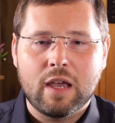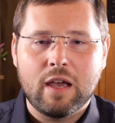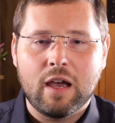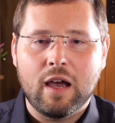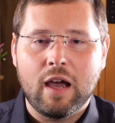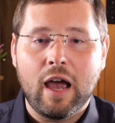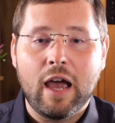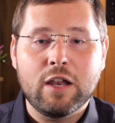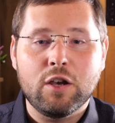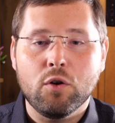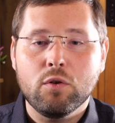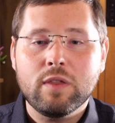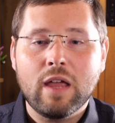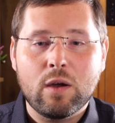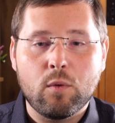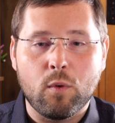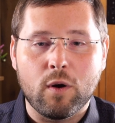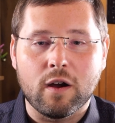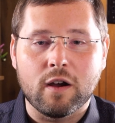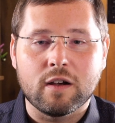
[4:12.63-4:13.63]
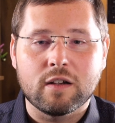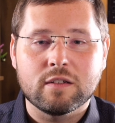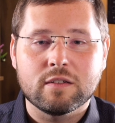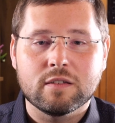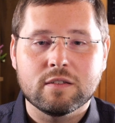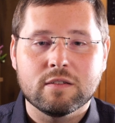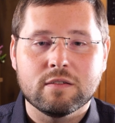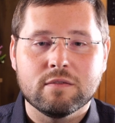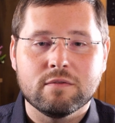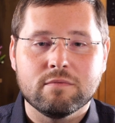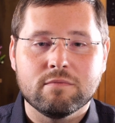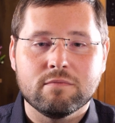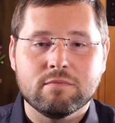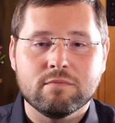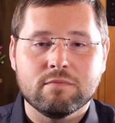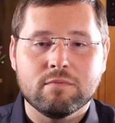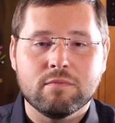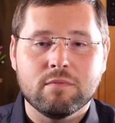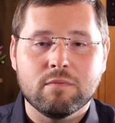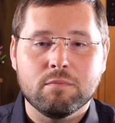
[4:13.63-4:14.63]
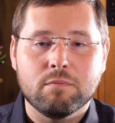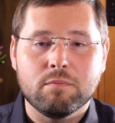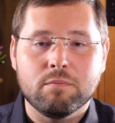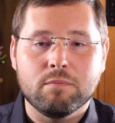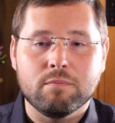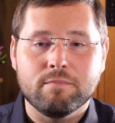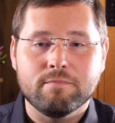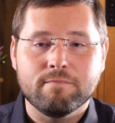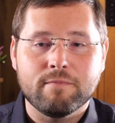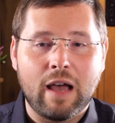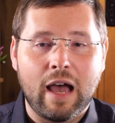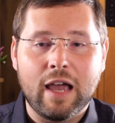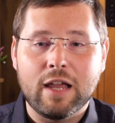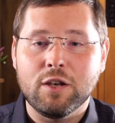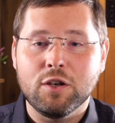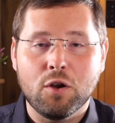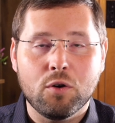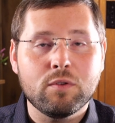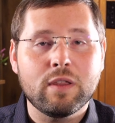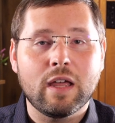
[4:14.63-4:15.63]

I know thy works. I know thy